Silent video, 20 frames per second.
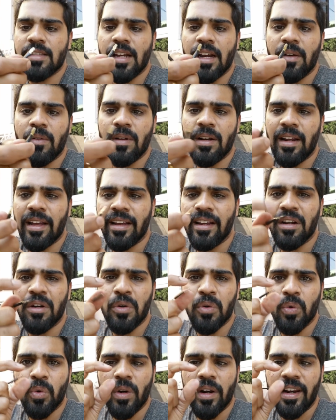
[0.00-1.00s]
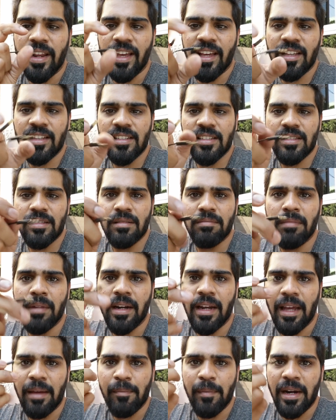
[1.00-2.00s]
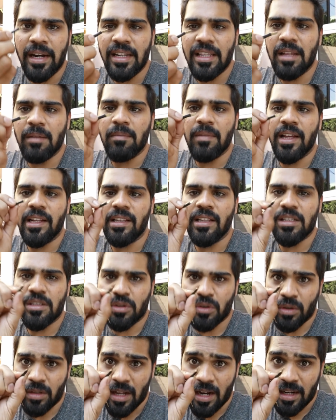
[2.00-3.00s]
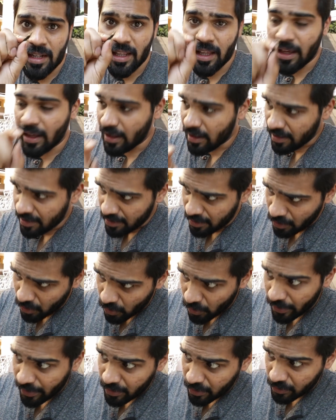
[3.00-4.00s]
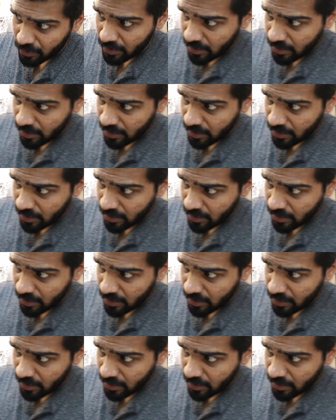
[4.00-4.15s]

side were like 2 rings, but I bent them like this so that they go into